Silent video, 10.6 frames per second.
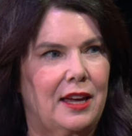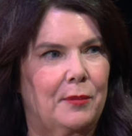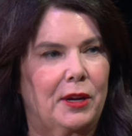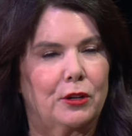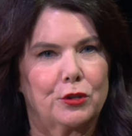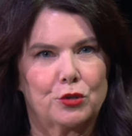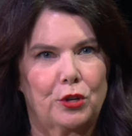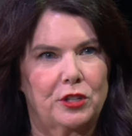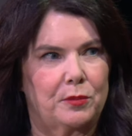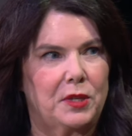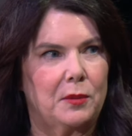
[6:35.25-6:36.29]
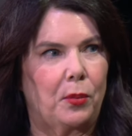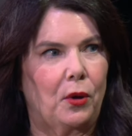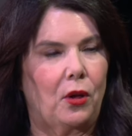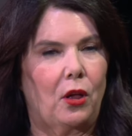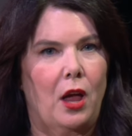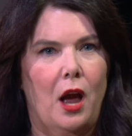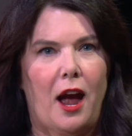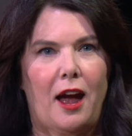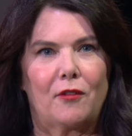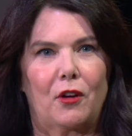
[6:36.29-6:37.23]
Am I going to enjoy the people?
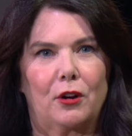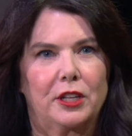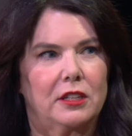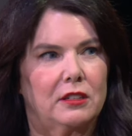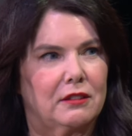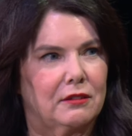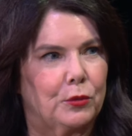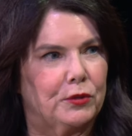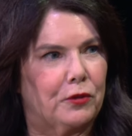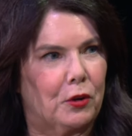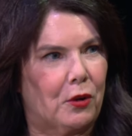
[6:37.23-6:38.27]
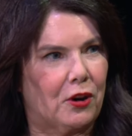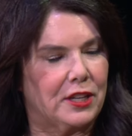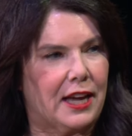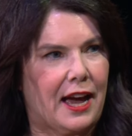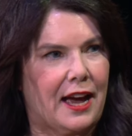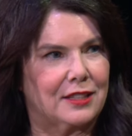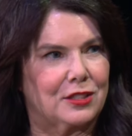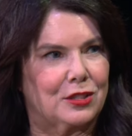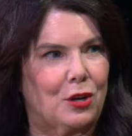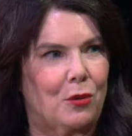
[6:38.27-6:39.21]
We've already had
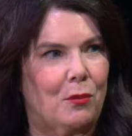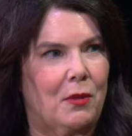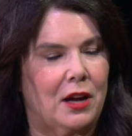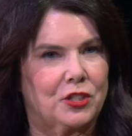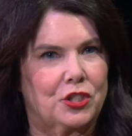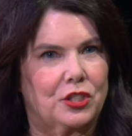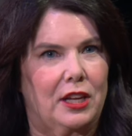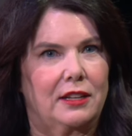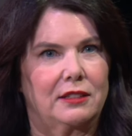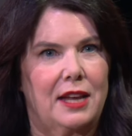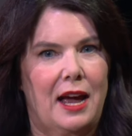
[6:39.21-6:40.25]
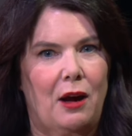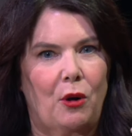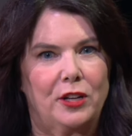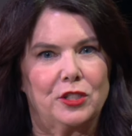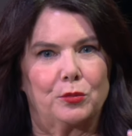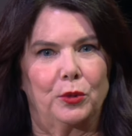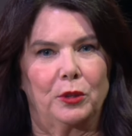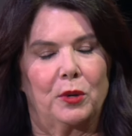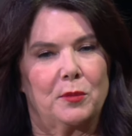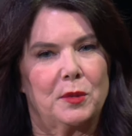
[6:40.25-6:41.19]
so much. Like, now I just really
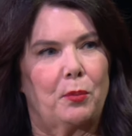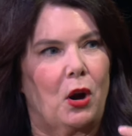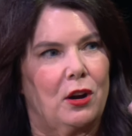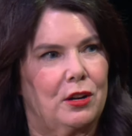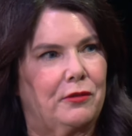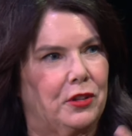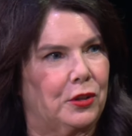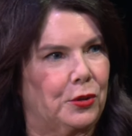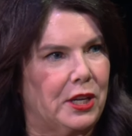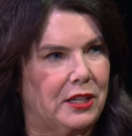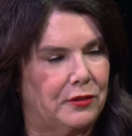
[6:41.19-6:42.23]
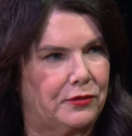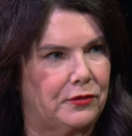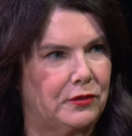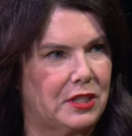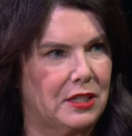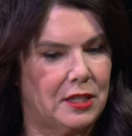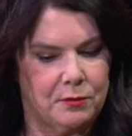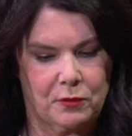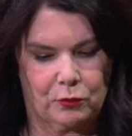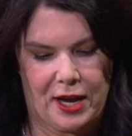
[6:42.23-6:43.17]
want to be part of the creative
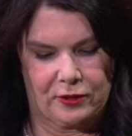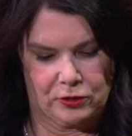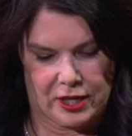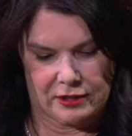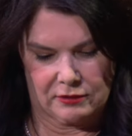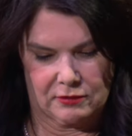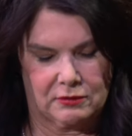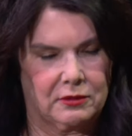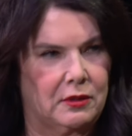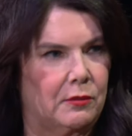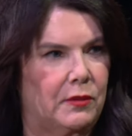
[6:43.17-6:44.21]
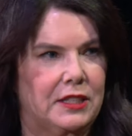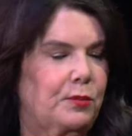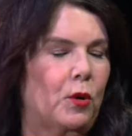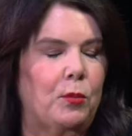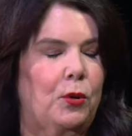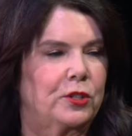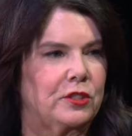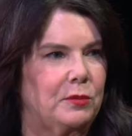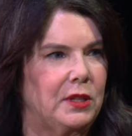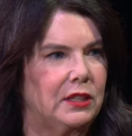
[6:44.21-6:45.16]
team rather than, that's more important
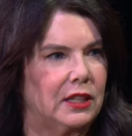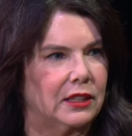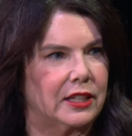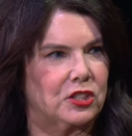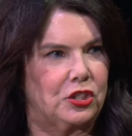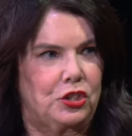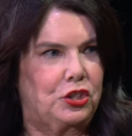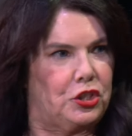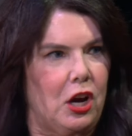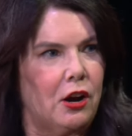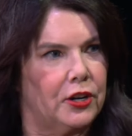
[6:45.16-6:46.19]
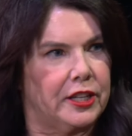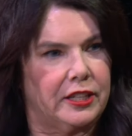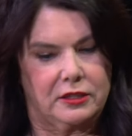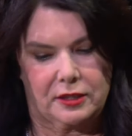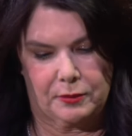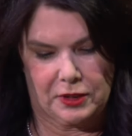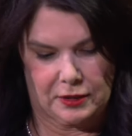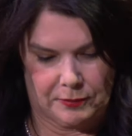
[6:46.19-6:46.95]
to me than like starring in something.